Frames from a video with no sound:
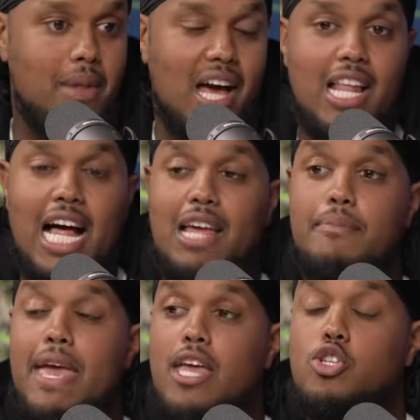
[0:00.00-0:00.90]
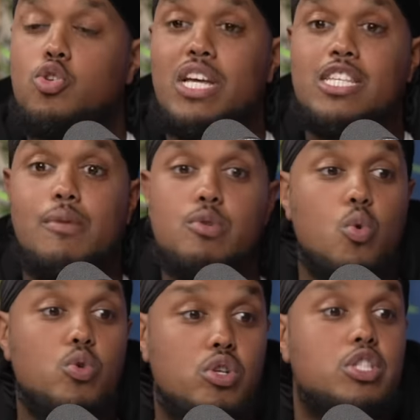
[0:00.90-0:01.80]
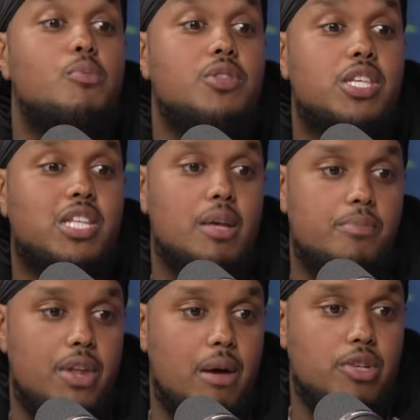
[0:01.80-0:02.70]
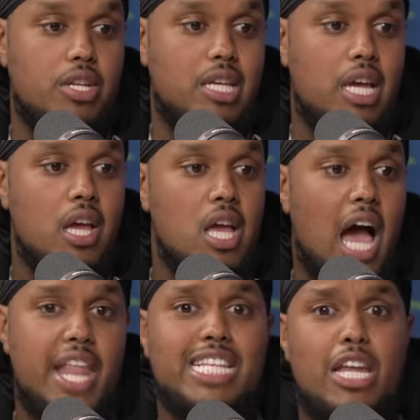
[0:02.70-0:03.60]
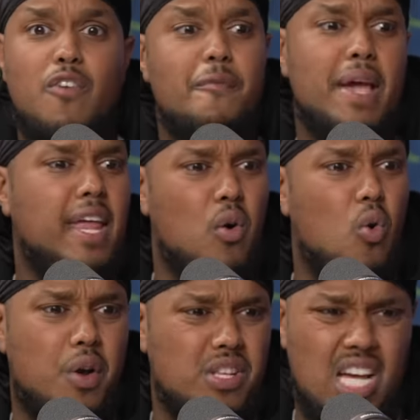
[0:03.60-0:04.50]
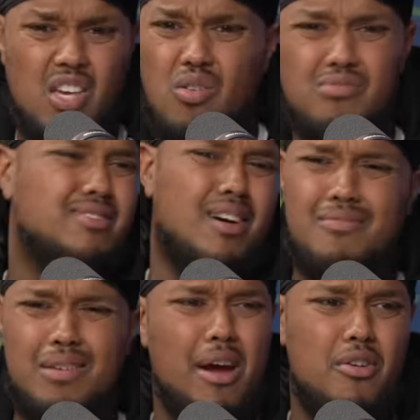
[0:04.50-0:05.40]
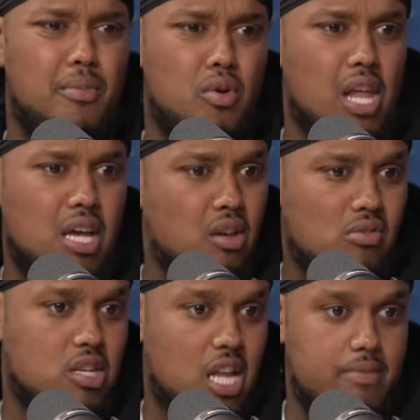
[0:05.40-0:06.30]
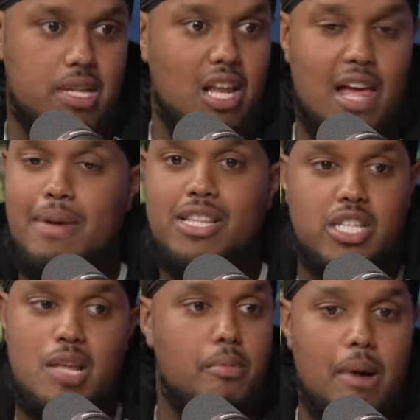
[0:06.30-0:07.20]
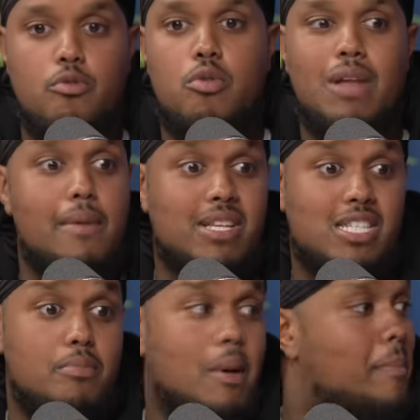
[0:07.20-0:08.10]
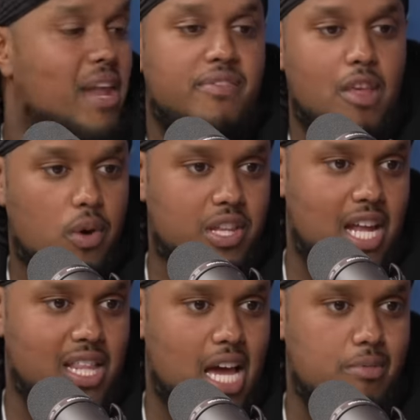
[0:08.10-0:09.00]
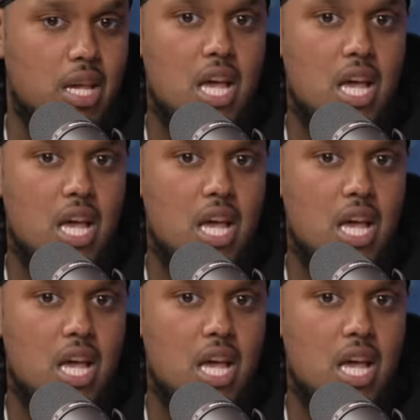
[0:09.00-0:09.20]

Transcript: Like, yeah. Like, making sure that someone's always got somewhere to sleep. You know what I'm trying to say? Mm. And it's like not making it awkward. Like, yo, come in my room, bro. Like, don't you know what I mean? I let a man sleep in my room. Let a man sleep in my bed if they wanted that. Time. Yeah.